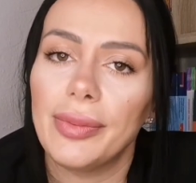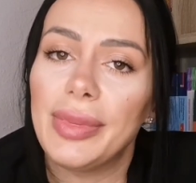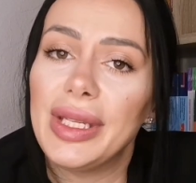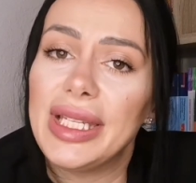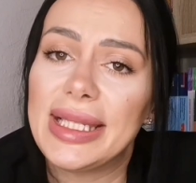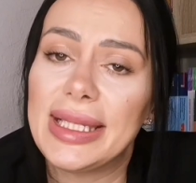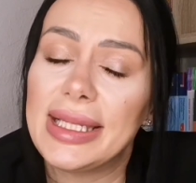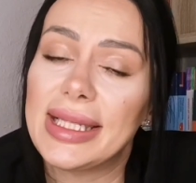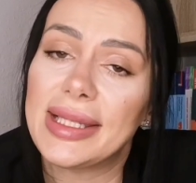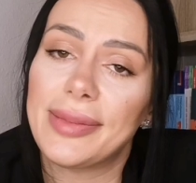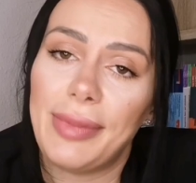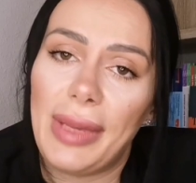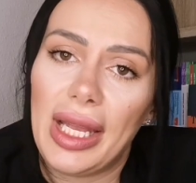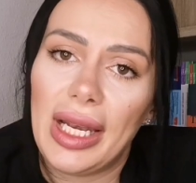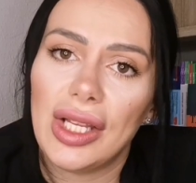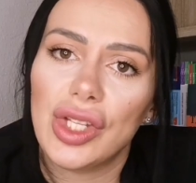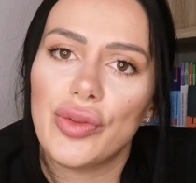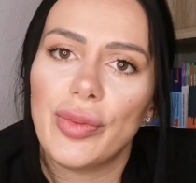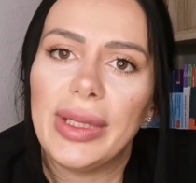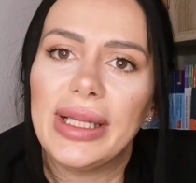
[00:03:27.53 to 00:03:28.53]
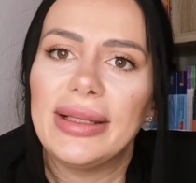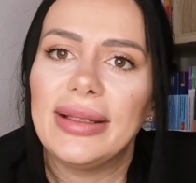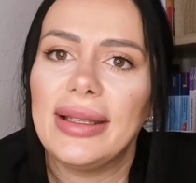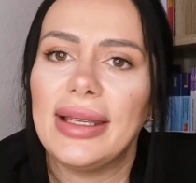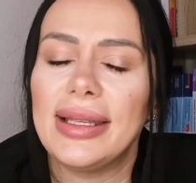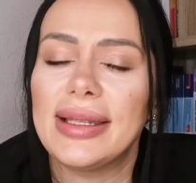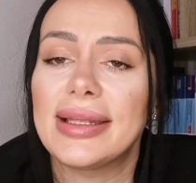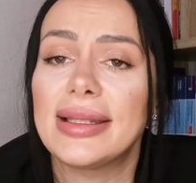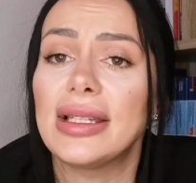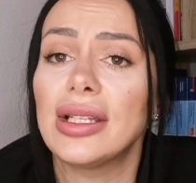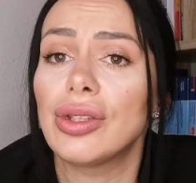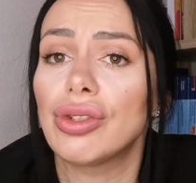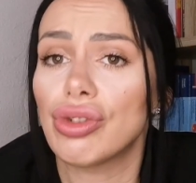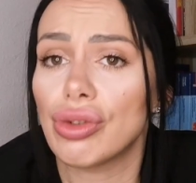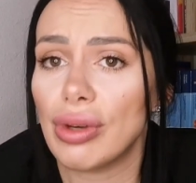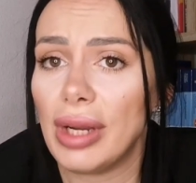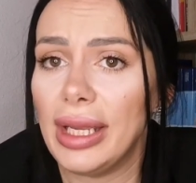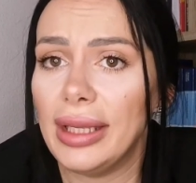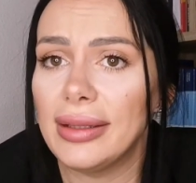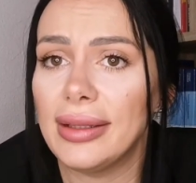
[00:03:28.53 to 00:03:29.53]
business management is the
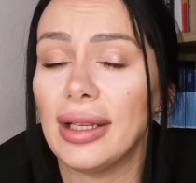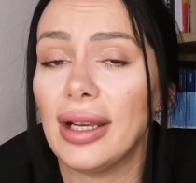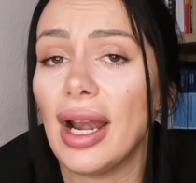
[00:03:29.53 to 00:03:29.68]
trade.